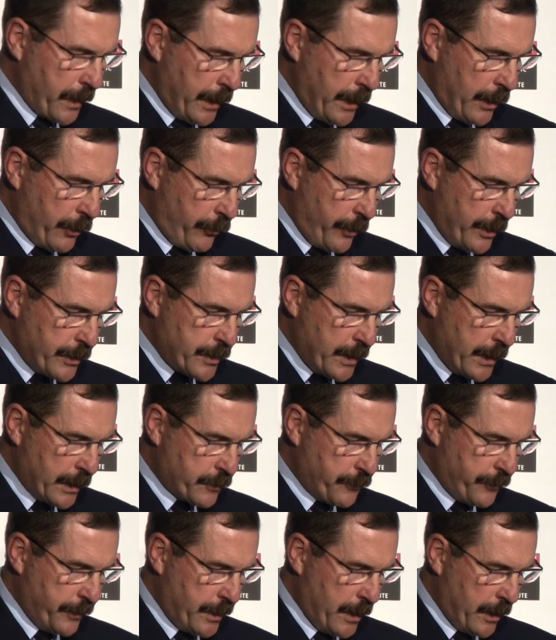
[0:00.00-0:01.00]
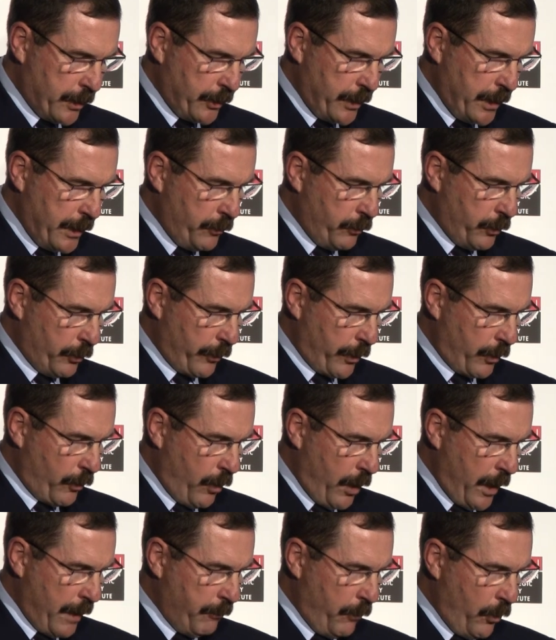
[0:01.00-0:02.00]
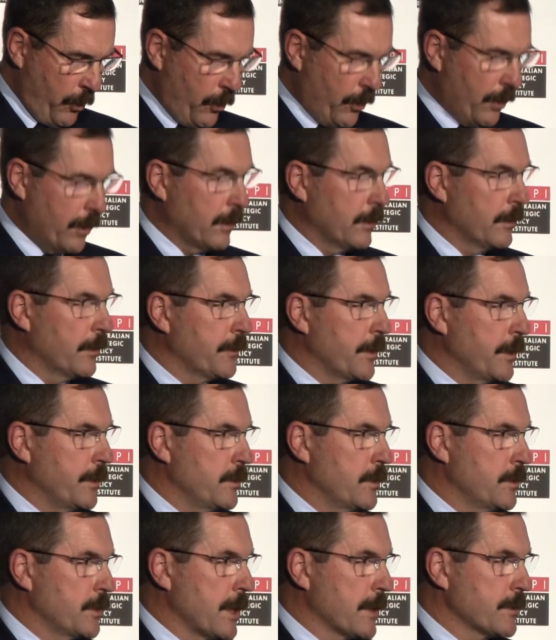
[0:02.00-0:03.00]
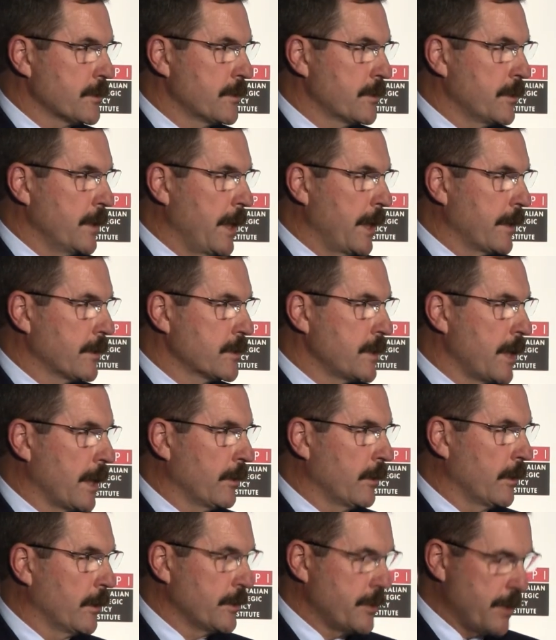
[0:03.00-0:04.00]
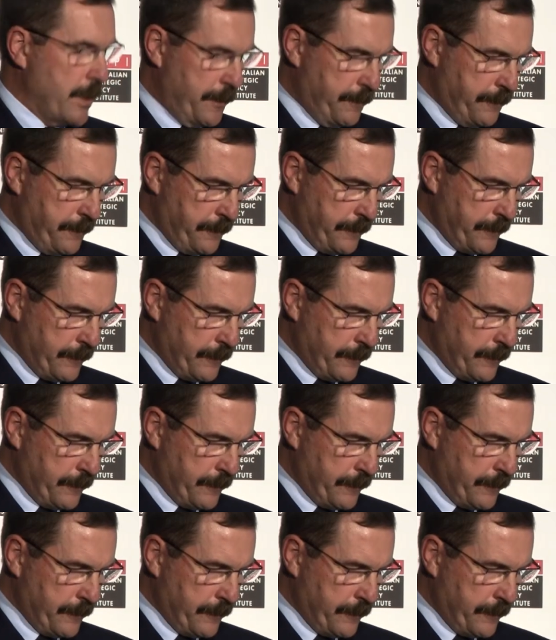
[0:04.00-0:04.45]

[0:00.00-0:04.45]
and increasing its fidelity will require more than just the next technology.